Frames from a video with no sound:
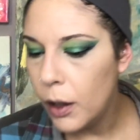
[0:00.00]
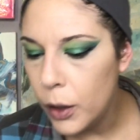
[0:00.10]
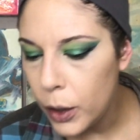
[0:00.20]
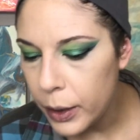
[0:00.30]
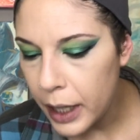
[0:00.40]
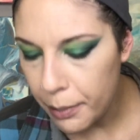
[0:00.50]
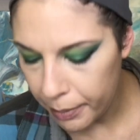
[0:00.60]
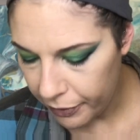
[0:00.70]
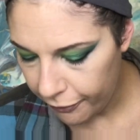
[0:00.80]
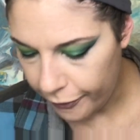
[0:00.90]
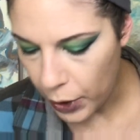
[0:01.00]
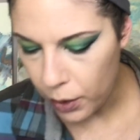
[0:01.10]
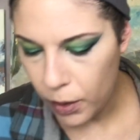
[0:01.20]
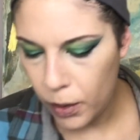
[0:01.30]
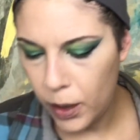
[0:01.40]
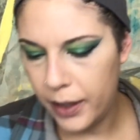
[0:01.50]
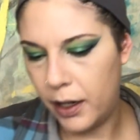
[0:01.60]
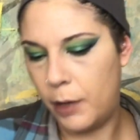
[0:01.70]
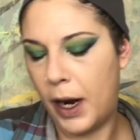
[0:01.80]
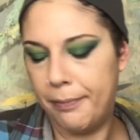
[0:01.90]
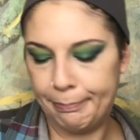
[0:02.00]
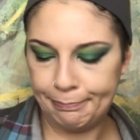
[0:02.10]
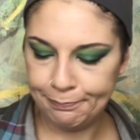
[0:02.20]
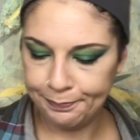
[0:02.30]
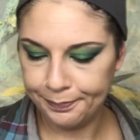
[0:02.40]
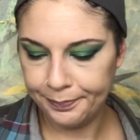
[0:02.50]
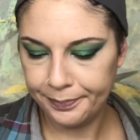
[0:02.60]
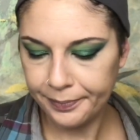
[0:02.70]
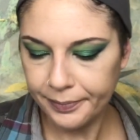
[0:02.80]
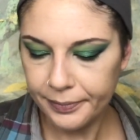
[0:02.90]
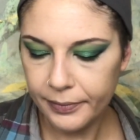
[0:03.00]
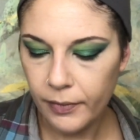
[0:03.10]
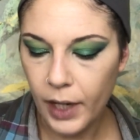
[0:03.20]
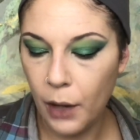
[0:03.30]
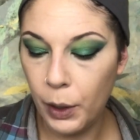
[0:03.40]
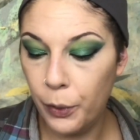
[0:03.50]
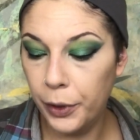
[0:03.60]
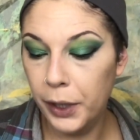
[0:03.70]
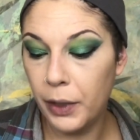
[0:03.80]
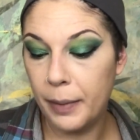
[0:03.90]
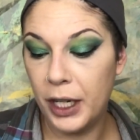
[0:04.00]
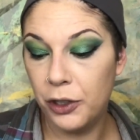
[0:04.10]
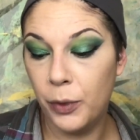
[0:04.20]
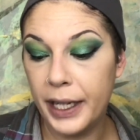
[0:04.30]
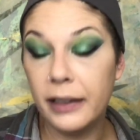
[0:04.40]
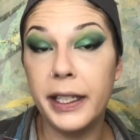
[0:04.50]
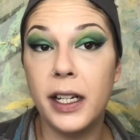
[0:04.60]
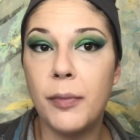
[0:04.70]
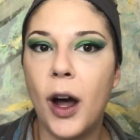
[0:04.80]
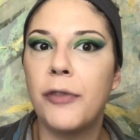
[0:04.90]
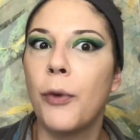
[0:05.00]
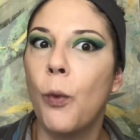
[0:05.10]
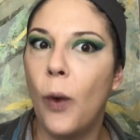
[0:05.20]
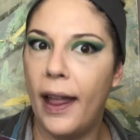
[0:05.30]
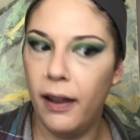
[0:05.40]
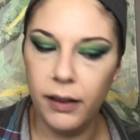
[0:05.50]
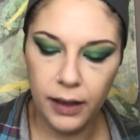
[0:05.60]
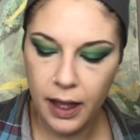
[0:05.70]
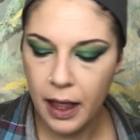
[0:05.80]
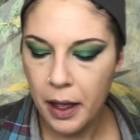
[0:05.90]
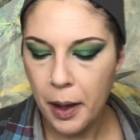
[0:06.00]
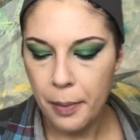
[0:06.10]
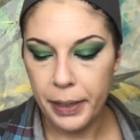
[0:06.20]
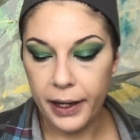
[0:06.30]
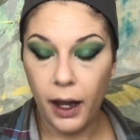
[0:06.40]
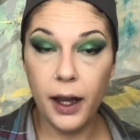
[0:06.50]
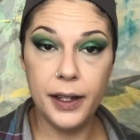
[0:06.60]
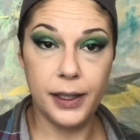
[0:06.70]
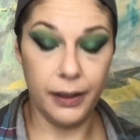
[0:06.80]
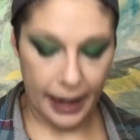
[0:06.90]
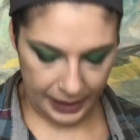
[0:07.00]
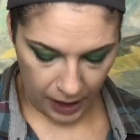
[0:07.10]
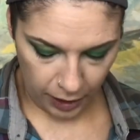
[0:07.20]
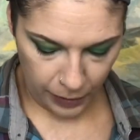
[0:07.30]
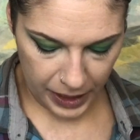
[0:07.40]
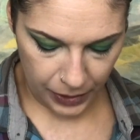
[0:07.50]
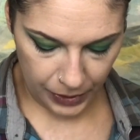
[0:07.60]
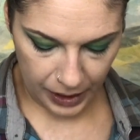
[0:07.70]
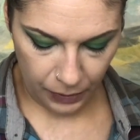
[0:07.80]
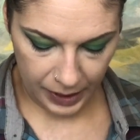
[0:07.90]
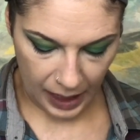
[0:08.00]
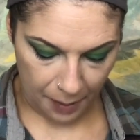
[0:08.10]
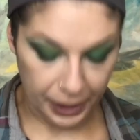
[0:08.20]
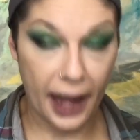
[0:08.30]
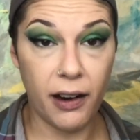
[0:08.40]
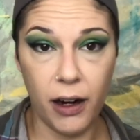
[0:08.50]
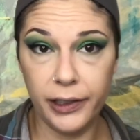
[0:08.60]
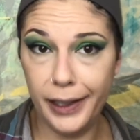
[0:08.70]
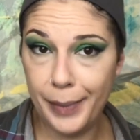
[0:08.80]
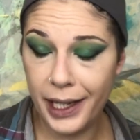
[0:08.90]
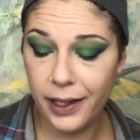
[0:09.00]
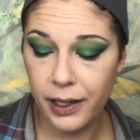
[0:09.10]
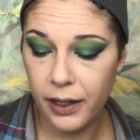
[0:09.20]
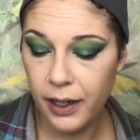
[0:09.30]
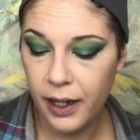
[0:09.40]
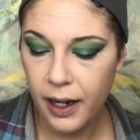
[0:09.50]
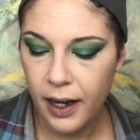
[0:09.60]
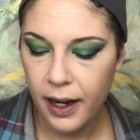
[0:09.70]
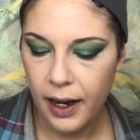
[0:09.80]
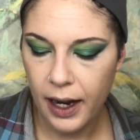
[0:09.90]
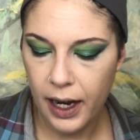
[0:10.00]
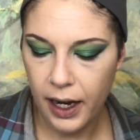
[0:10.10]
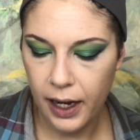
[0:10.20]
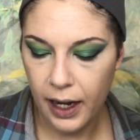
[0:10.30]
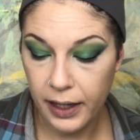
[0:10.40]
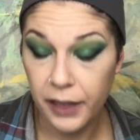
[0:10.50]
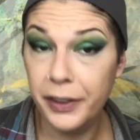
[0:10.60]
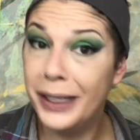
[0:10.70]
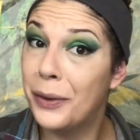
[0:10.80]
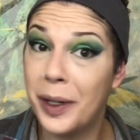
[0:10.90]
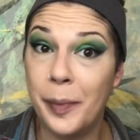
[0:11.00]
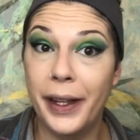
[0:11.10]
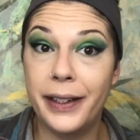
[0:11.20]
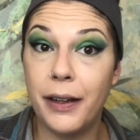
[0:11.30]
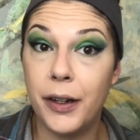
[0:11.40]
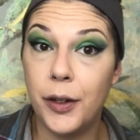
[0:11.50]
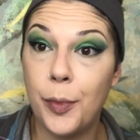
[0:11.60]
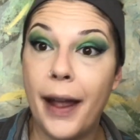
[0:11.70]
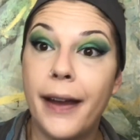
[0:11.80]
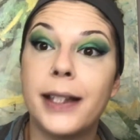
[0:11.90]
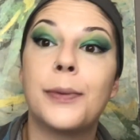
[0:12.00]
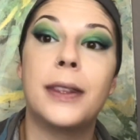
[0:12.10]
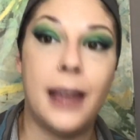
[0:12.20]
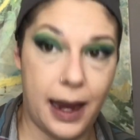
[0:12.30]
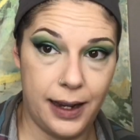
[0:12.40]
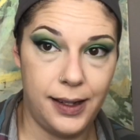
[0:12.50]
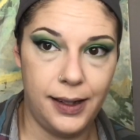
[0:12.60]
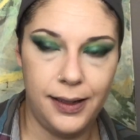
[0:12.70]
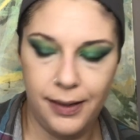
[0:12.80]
Oh, number four, there you are. And we really want to make sure we clean him off well, because the last color we used it was that black card limit, and I definitely don't want to blend out under my eyes with that.